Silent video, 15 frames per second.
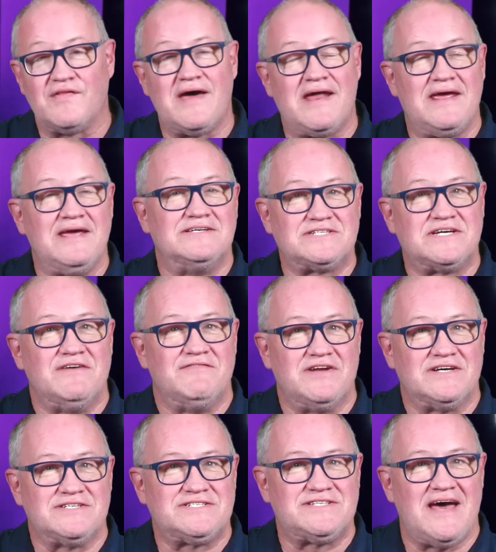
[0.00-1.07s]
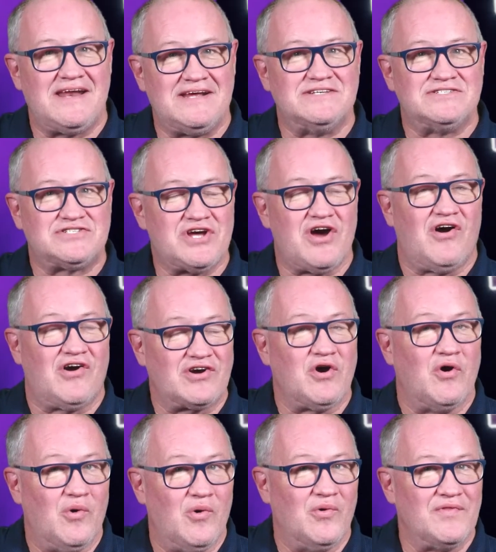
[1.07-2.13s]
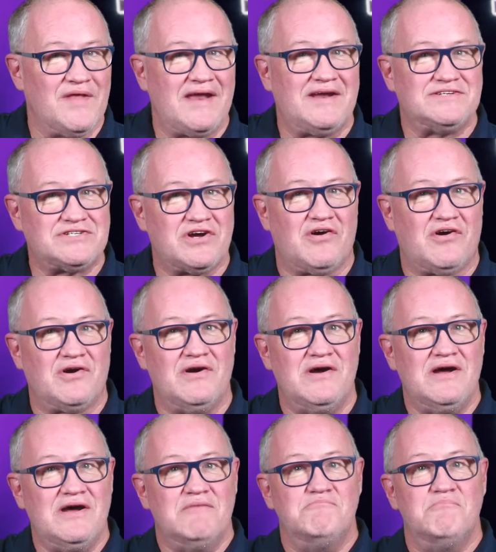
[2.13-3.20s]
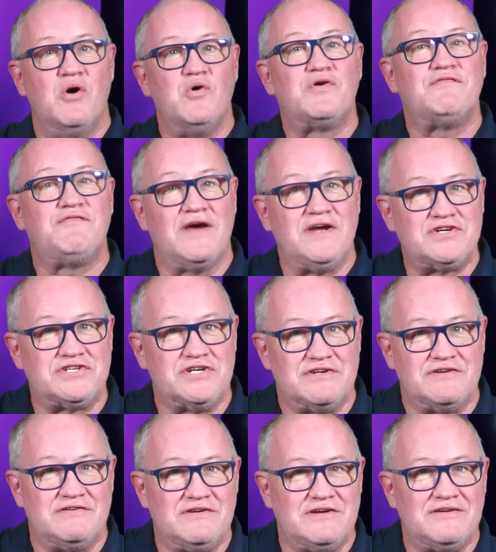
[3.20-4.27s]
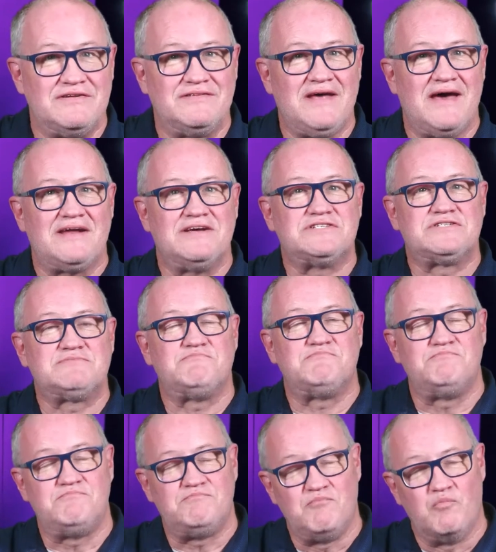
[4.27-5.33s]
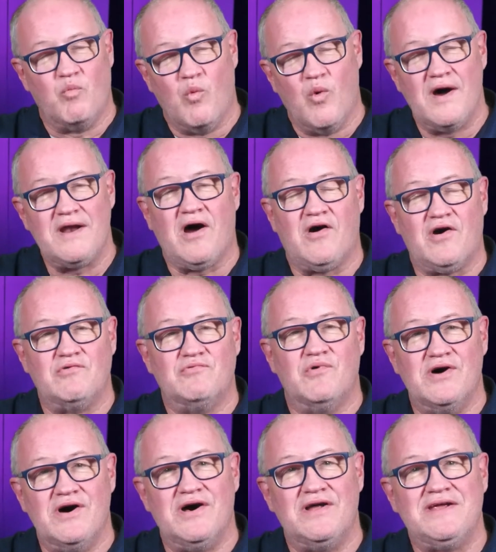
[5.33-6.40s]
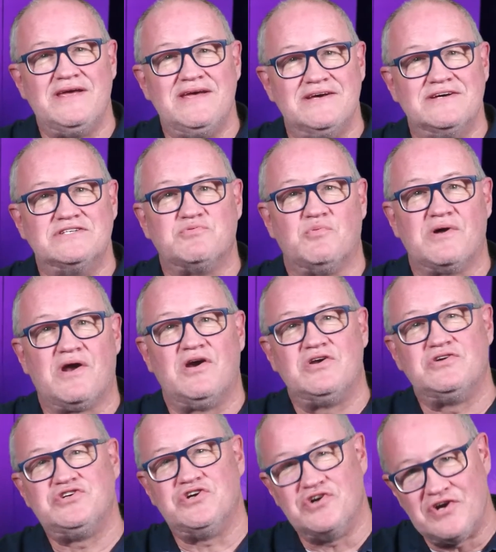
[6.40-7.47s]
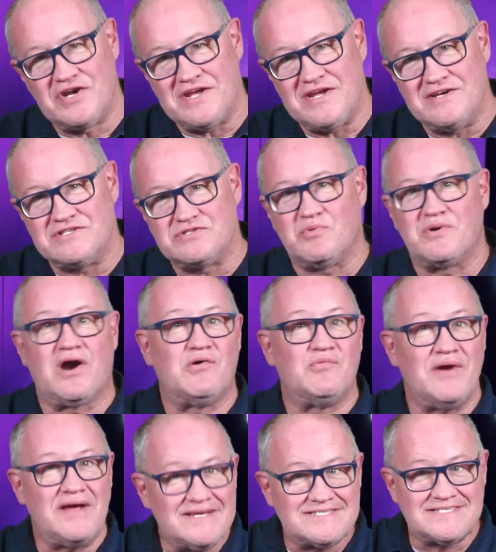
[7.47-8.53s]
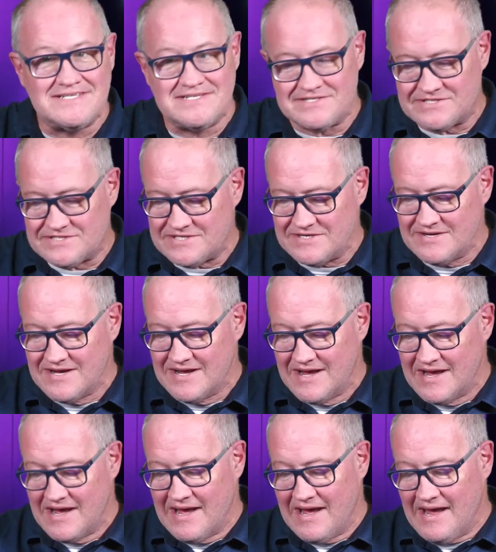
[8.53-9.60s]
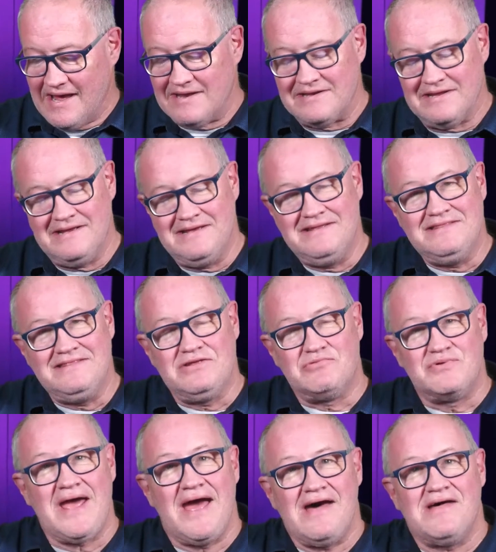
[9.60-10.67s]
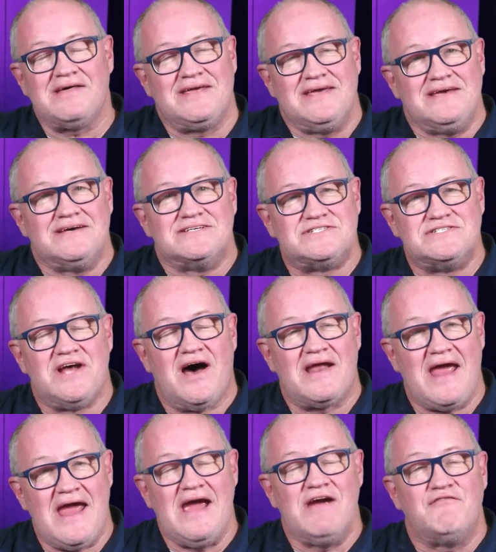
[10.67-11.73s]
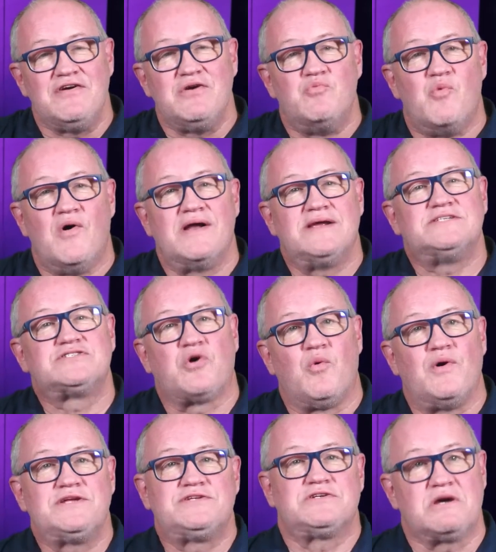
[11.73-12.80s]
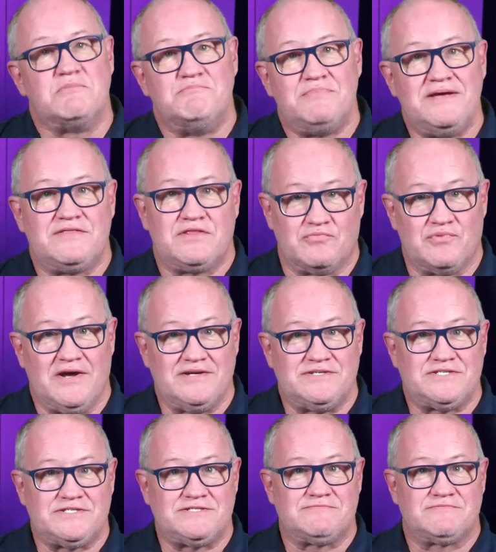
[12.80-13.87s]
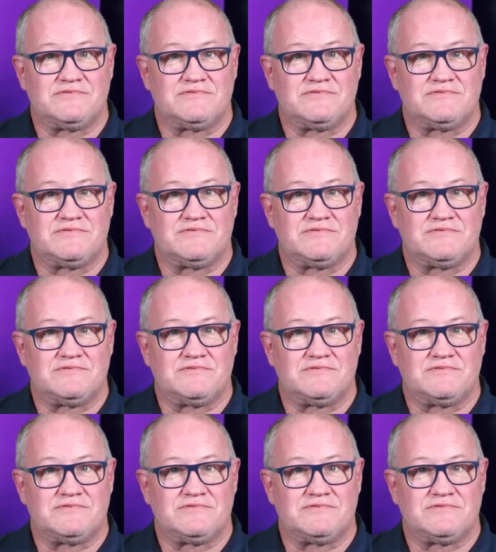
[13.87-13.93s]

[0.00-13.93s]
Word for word: that He has given us. That is our goal. That is our motivation. That is what our run is, what our journey is, what our race is. And the reality is, not everyone is going to complete the race.